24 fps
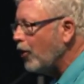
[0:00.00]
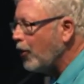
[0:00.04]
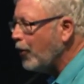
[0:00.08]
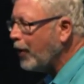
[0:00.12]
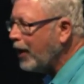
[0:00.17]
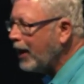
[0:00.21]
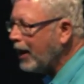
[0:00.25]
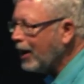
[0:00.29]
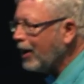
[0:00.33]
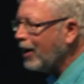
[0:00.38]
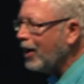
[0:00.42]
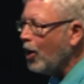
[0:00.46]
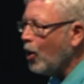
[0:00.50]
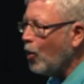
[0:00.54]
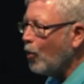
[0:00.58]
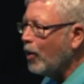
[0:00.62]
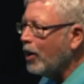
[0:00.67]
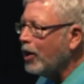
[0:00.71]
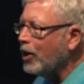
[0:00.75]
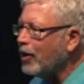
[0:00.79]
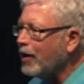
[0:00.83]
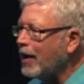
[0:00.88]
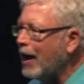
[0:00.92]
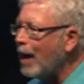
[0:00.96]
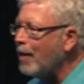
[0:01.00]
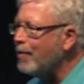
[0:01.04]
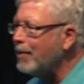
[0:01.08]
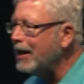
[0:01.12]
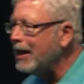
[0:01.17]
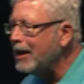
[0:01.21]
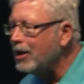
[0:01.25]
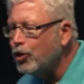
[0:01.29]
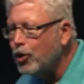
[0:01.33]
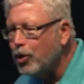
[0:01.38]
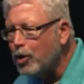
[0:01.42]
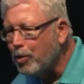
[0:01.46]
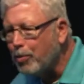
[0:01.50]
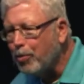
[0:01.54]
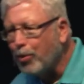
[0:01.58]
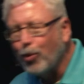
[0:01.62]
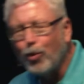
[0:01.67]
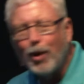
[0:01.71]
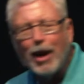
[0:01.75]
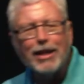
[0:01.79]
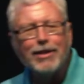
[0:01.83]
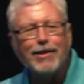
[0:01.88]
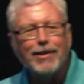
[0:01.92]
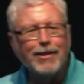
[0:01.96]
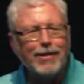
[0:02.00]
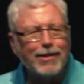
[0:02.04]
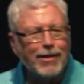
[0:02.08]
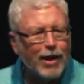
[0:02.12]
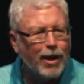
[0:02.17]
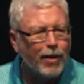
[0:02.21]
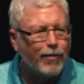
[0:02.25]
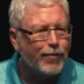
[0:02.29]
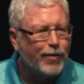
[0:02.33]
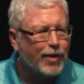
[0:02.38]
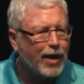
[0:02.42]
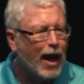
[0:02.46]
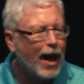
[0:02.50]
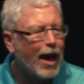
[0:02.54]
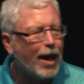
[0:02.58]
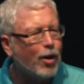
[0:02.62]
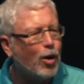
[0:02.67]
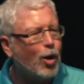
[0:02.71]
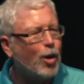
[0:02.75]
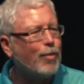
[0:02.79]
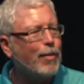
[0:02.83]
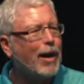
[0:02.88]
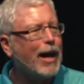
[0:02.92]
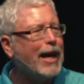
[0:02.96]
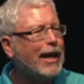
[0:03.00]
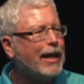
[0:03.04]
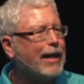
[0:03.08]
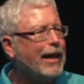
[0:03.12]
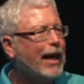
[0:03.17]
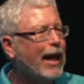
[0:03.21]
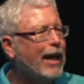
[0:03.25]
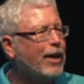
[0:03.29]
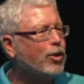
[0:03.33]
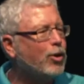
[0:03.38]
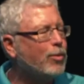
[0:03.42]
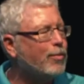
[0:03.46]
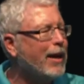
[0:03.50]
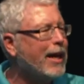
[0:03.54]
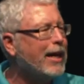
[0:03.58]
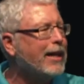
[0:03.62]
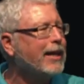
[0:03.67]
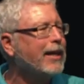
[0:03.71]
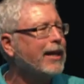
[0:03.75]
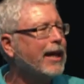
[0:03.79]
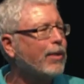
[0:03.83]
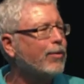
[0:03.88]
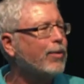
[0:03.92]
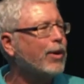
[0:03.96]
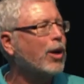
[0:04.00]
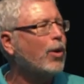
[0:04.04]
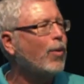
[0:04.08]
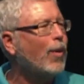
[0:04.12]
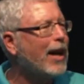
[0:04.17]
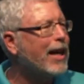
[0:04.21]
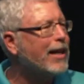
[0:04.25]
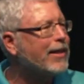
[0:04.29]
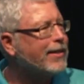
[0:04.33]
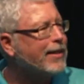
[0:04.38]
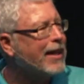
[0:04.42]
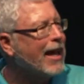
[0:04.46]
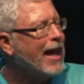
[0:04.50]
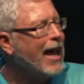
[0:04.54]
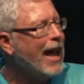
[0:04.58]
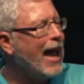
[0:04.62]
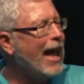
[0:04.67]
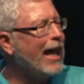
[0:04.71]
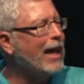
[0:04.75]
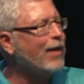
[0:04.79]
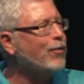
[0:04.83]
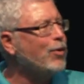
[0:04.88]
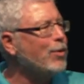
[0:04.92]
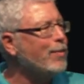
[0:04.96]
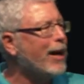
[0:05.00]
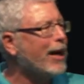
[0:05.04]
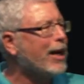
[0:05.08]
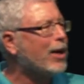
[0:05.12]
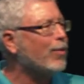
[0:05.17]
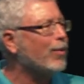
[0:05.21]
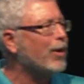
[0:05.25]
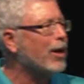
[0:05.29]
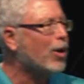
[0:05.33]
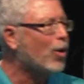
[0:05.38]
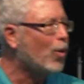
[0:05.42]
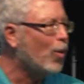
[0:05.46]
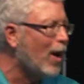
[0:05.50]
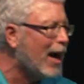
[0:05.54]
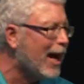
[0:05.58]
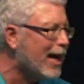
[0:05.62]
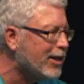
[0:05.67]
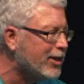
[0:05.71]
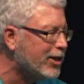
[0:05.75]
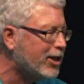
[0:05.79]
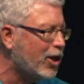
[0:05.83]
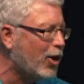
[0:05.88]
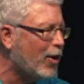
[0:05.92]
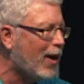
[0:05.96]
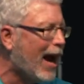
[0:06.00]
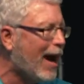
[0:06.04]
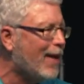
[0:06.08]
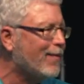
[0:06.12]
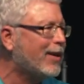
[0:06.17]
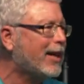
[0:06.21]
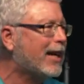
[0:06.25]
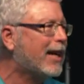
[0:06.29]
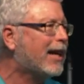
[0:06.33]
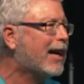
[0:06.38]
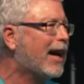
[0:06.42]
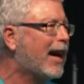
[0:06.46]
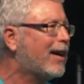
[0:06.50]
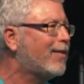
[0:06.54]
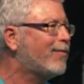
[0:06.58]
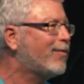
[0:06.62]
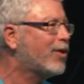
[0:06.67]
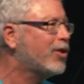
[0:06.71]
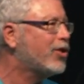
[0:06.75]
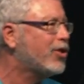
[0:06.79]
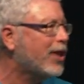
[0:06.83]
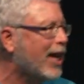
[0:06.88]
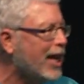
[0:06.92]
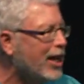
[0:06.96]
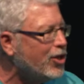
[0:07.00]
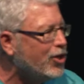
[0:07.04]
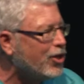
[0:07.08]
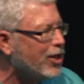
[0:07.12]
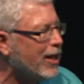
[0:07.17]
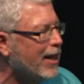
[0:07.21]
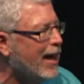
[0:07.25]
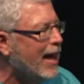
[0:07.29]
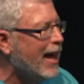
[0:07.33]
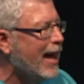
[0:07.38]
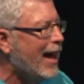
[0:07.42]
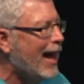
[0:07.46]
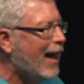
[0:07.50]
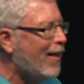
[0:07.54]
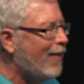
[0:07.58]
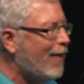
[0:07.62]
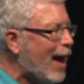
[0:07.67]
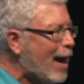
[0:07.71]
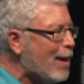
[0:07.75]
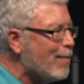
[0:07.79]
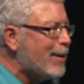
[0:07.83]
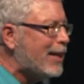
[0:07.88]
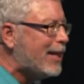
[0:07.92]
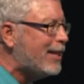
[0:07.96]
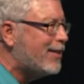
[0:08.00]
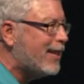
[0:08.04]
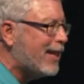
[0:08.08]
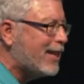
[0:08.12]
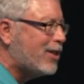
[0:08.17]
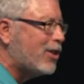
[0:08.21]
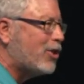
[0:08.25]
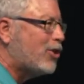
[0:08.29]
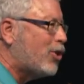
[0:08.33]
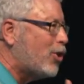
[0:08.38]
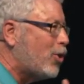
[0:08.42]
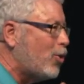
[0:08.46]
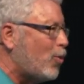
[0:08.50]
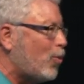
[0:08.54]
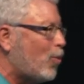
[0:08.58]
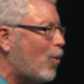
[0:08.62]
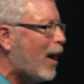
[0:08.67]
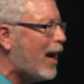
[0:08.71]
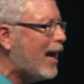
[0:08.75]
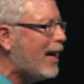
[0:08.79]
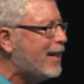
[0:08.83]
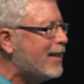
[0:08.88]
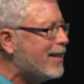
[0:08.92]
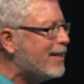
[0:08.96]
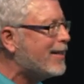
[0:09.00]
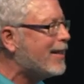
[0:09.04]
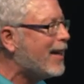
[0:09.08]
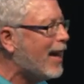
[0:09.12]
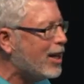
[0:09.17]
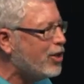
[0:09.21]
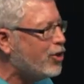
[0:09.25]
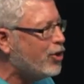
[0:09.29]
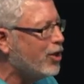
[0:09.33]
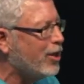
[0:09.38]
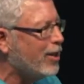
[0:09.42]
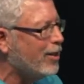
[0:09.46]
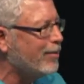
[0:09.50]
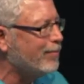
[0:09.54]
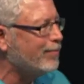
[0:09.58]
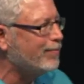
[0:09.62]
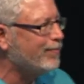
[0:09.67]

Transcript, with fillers: thing where you're coming into the presence of God Almighty and you're making a request. And if you make a request, you're having a conversation, and that means it's a two-way discussion.